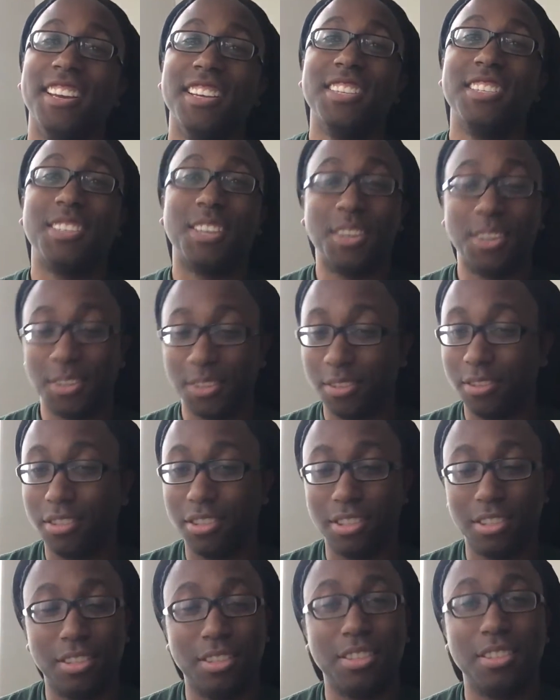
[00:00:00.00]
So
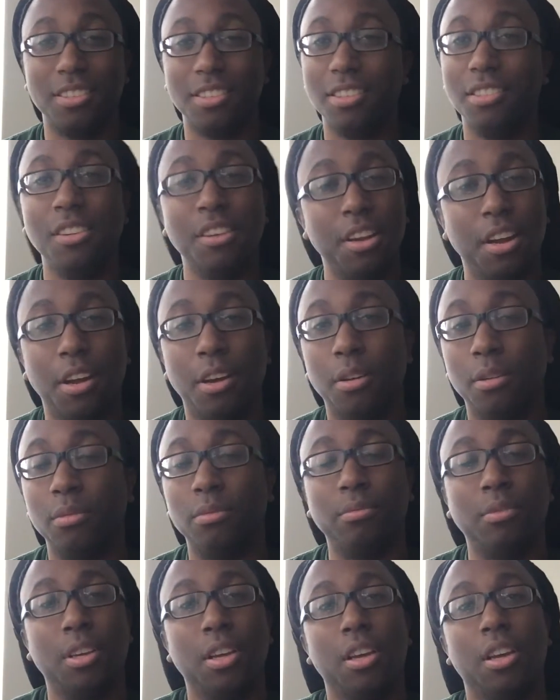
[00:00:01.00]
just,
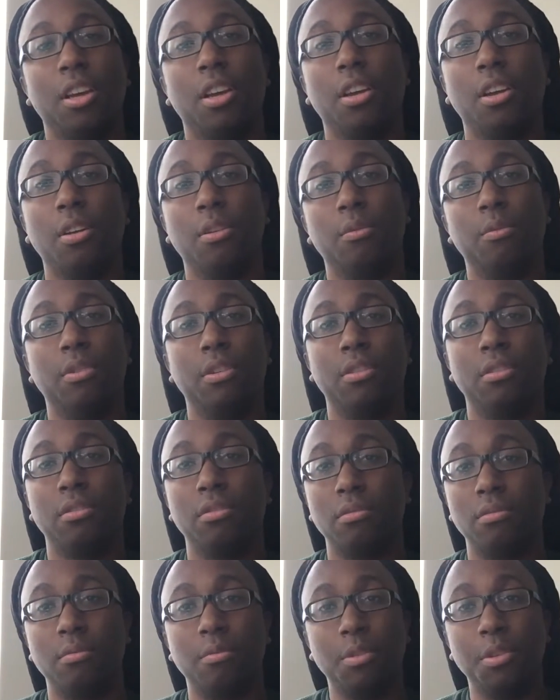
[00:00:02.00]
we'll
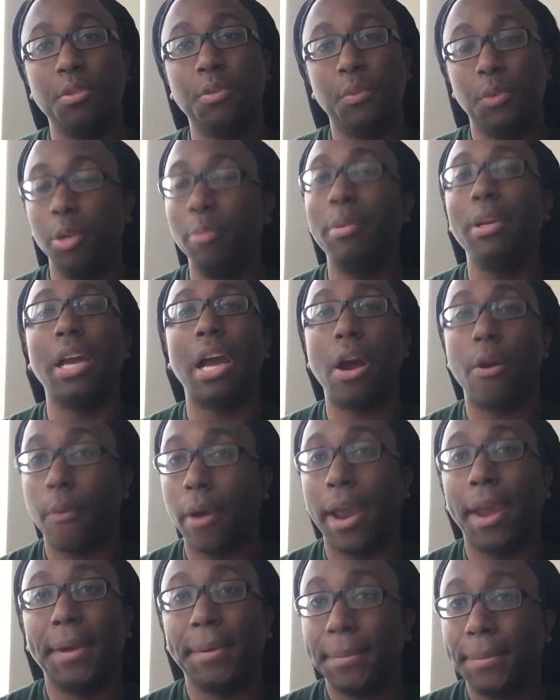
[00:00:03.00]
be all
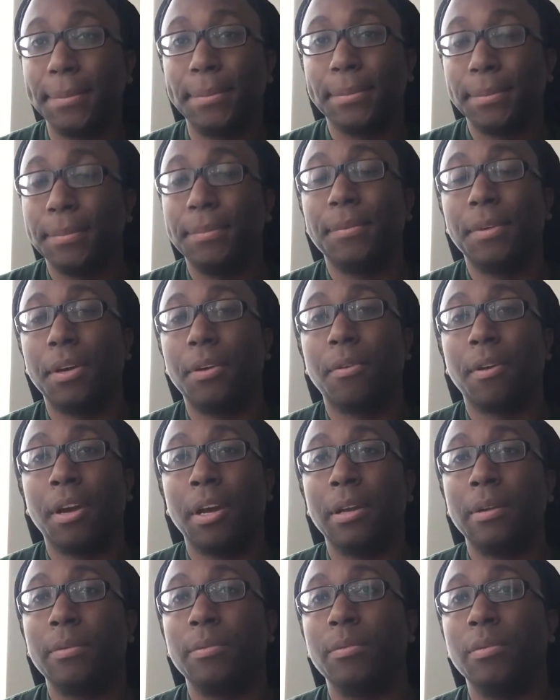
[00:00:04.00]
right. All
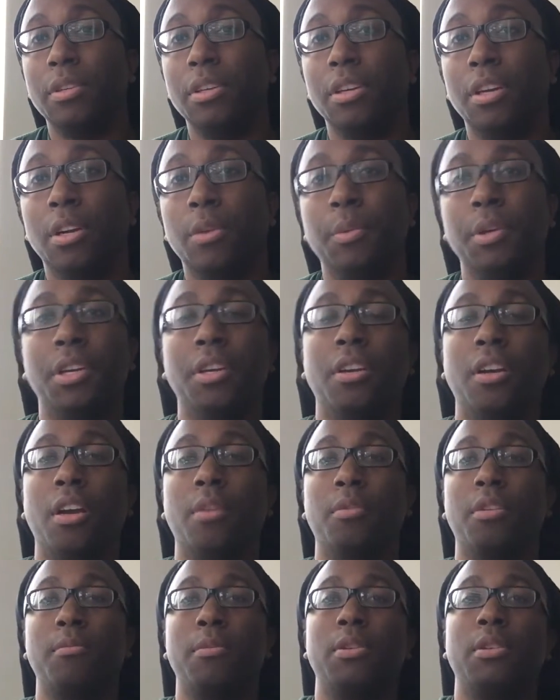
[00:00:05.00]
right. We can
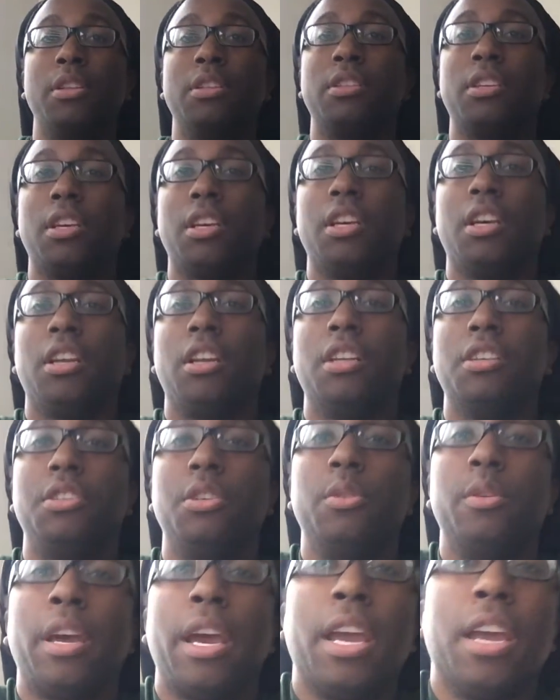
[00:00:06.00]
come on, let's
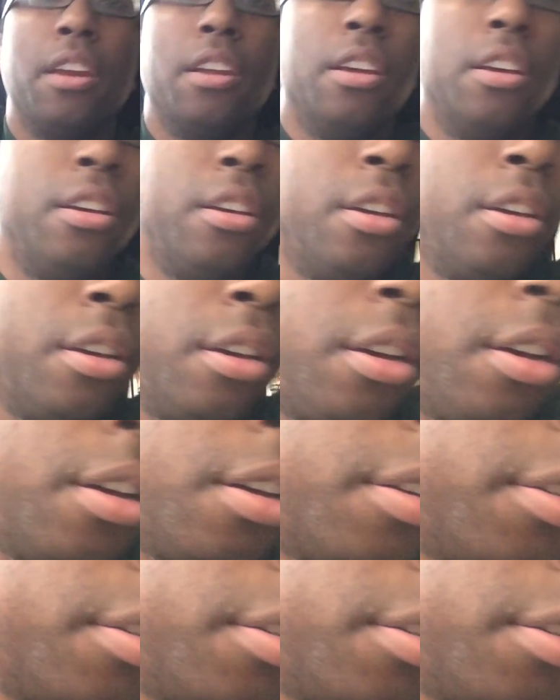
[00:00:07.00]
unite in a hug.